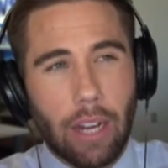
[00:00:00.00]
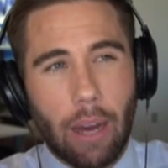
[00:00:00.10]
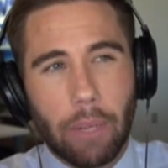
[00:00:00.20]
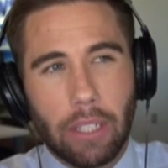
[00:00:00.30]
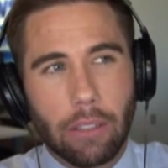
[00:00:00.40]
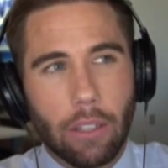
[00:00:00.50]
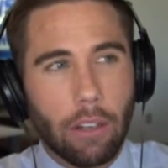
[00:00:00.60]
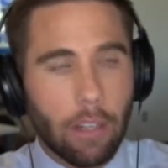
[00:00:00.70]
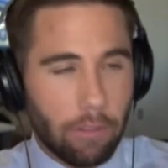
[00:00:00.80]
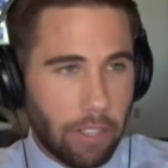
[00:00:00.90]
and how many
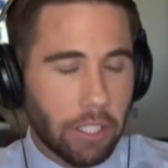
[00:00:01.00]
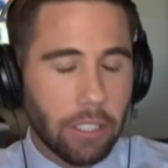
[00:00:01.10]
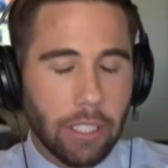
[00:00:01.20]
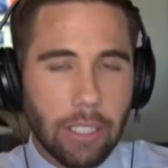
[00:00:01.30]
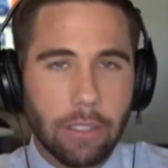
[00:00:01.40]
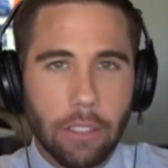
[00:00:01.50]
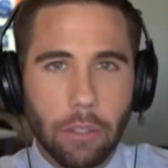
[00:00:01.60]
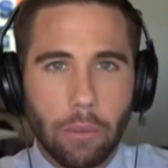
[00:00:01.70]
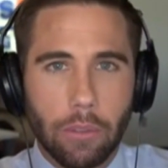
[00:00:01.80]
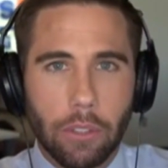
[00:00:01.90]
eventually do
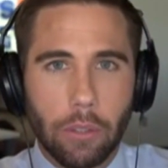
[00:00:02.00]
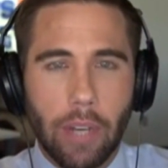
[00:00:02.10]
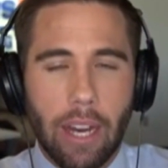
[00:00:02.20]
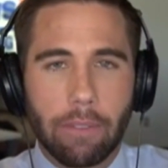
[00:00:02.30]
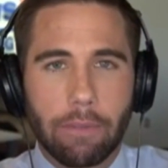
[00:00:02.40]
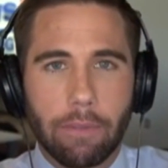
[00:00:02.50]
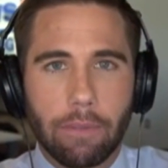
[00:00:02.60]
you do you have